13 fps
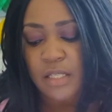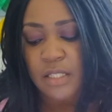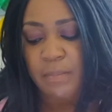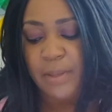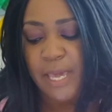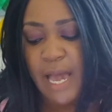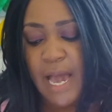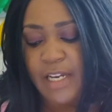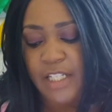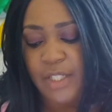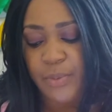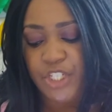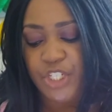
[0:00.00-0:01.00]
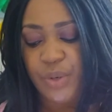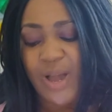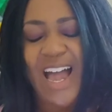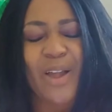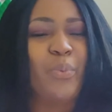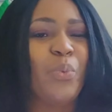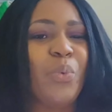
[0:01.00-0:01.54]
To be honest with you,
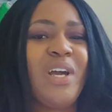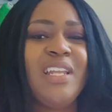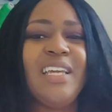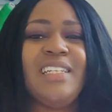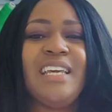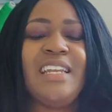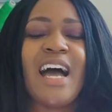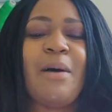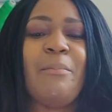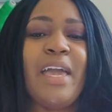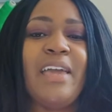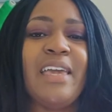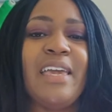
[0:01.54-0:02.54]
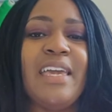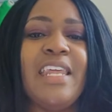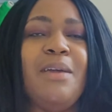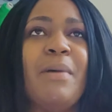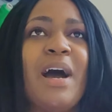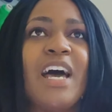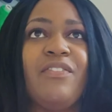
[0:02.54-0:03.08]
I really did not make any
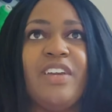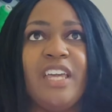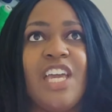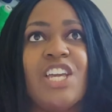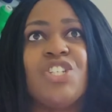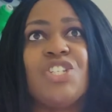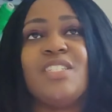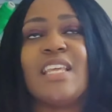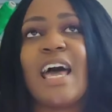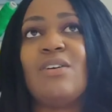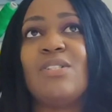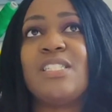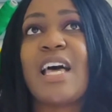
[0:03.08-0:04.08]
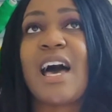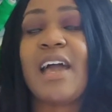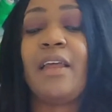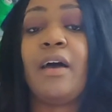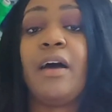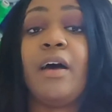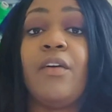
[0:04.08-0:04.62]
modifications outside
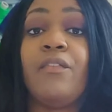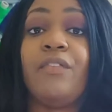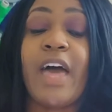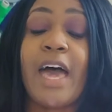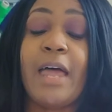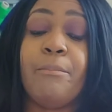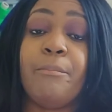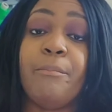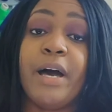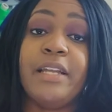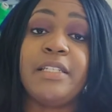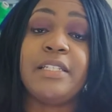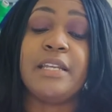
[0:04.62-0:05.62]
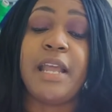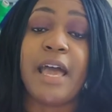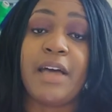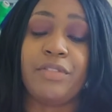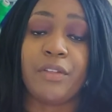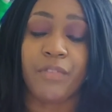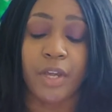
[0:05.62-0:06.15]
of that button
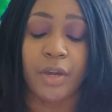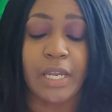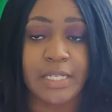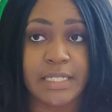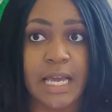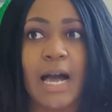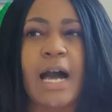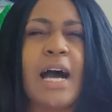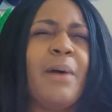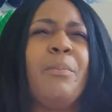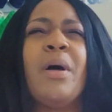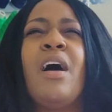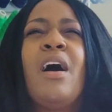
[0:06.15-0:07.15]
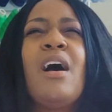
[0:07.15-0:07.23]
at the very top.